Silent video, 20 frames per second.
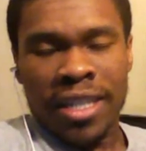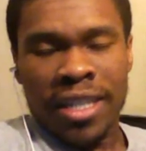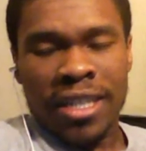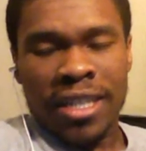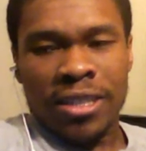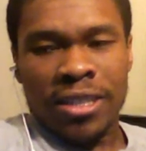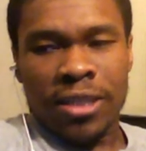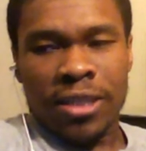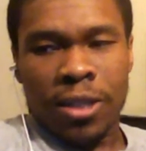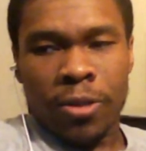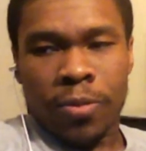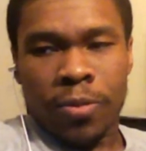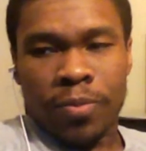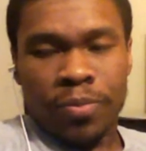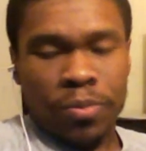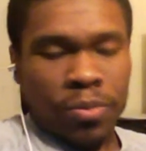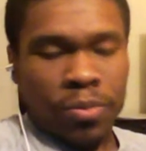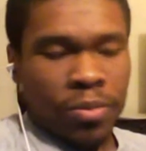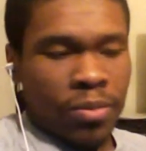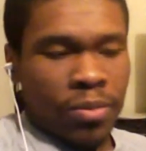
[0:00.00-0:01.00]
So,
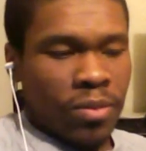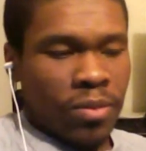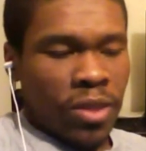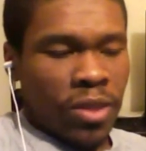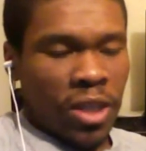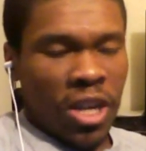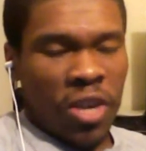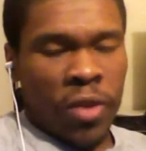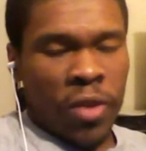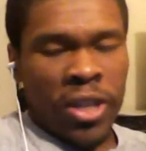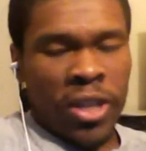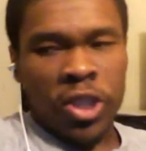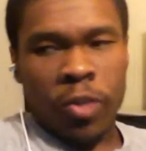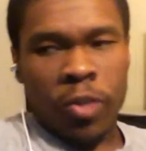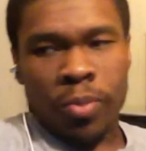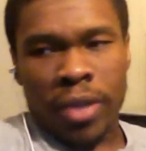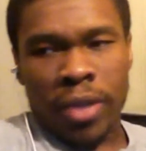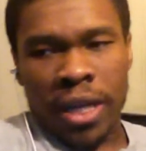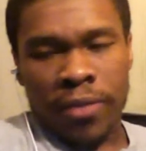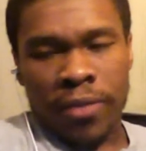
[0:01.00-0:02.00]

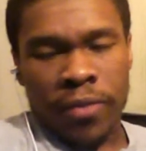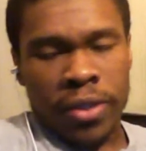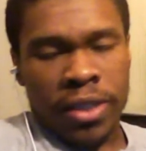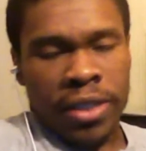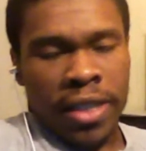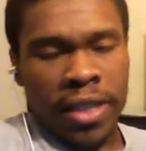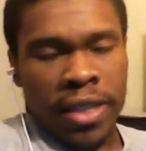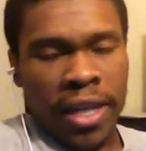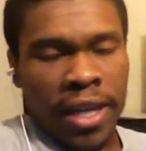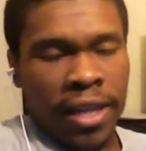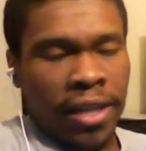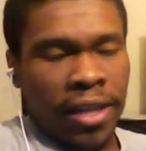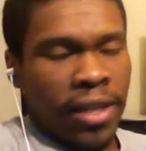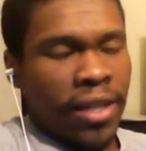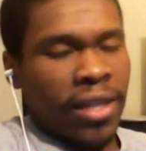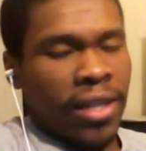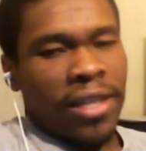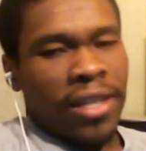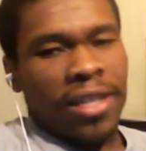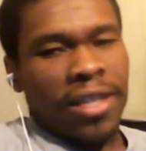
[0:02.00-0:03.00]
great show planned for
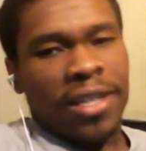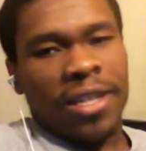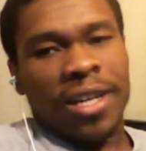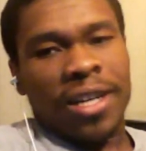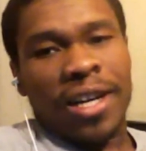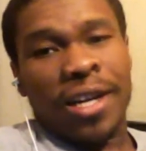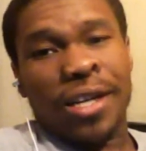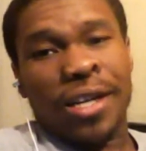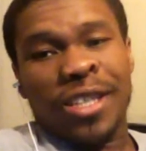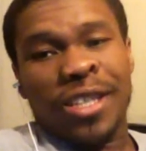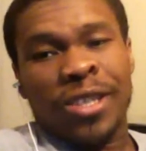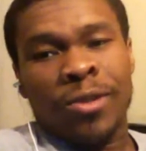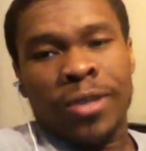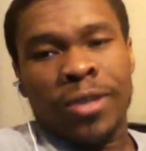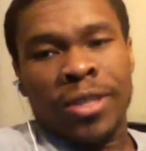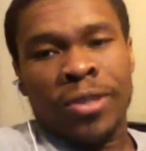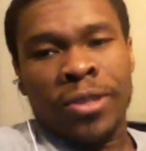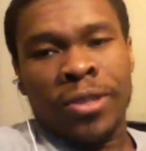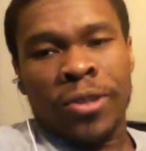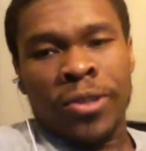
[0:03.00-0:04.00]
today.
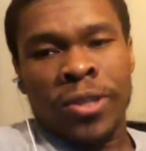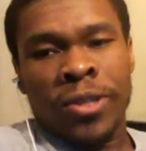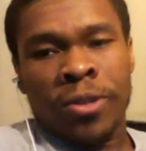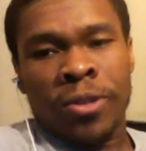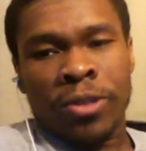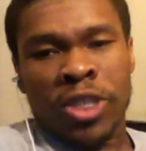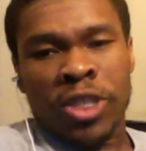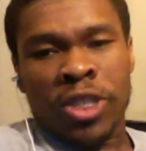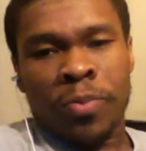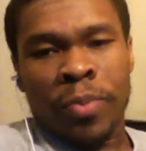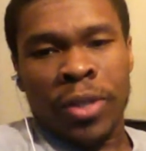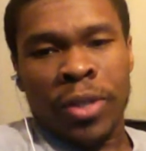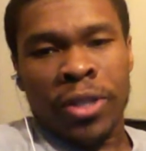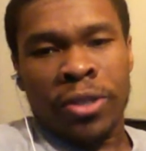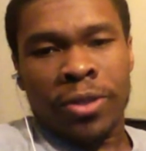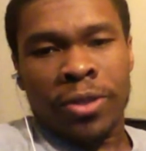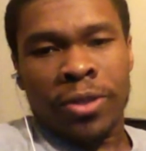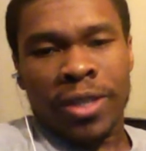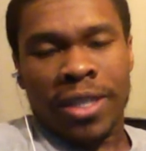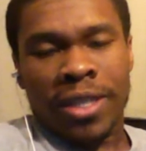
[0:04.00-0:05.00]
You know the
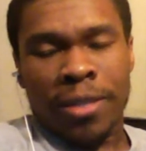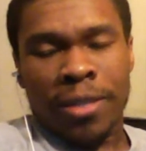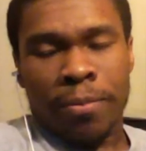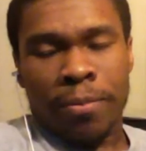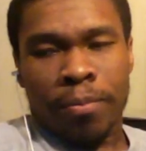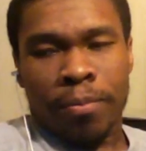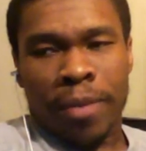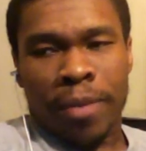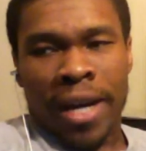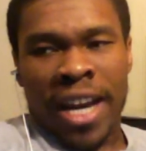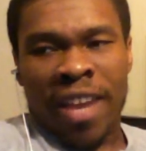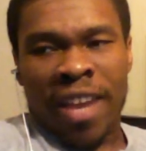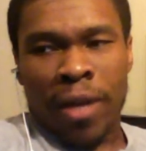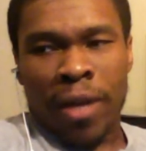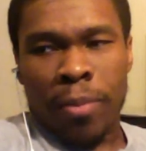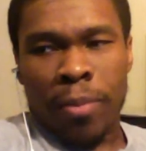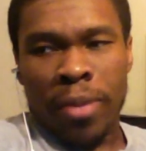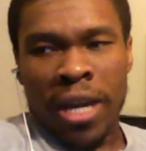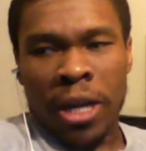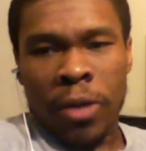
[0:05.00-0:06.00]
spiel.
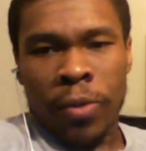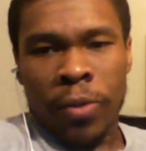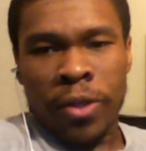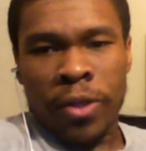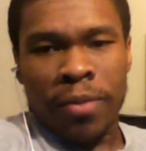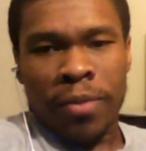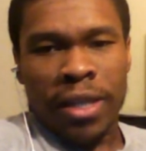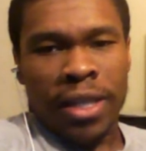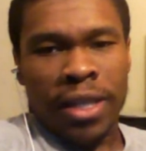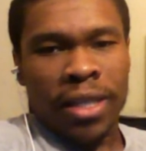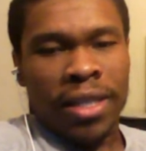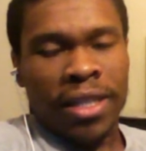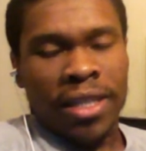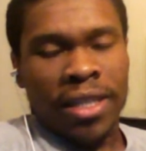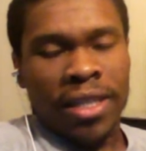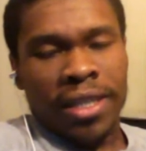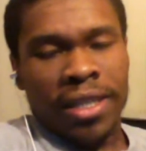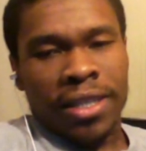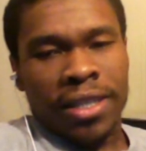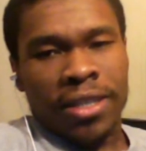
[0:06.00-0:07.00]
I have my panel with me.
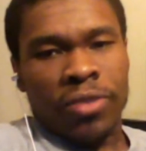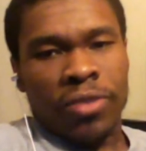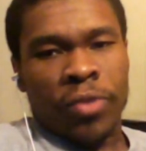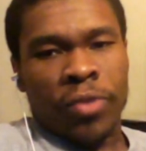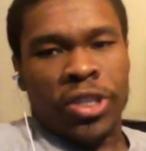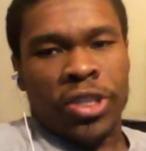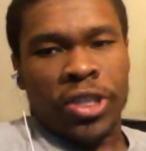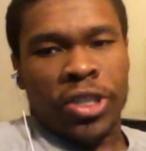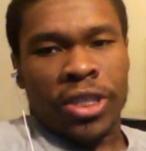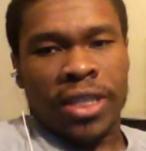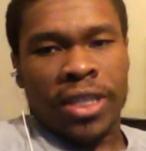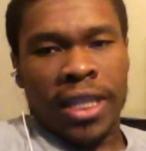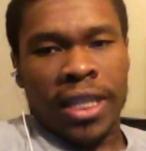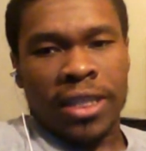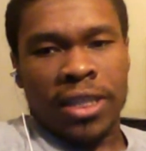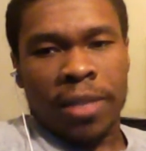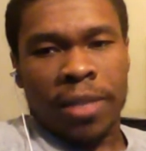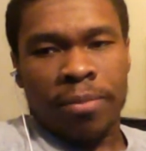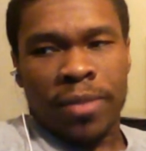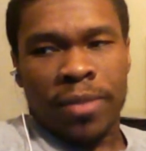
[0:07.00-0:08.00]

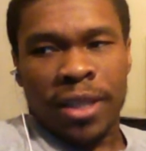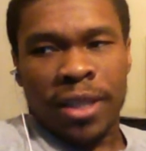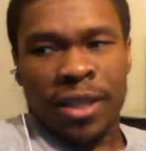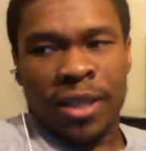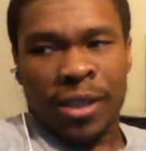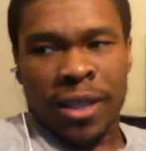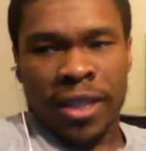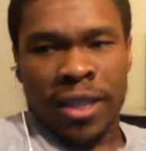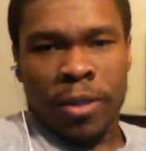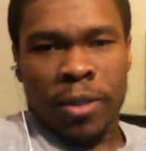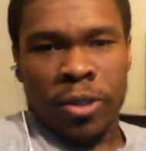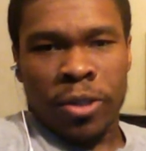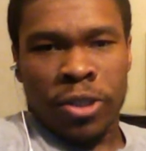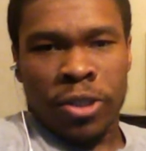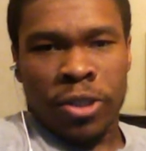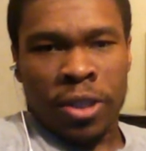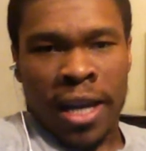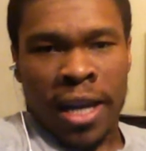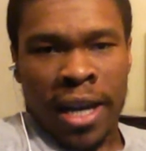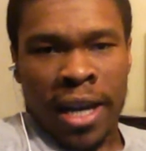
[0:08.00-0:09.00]
Richard, say something. Let them
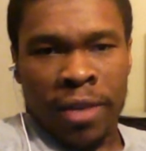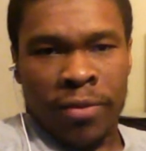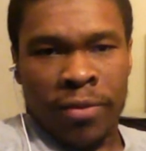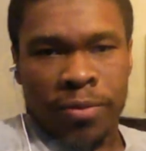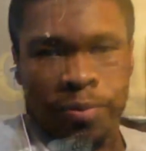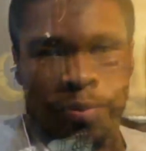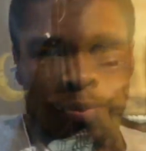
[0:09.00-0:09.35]
know you're alive.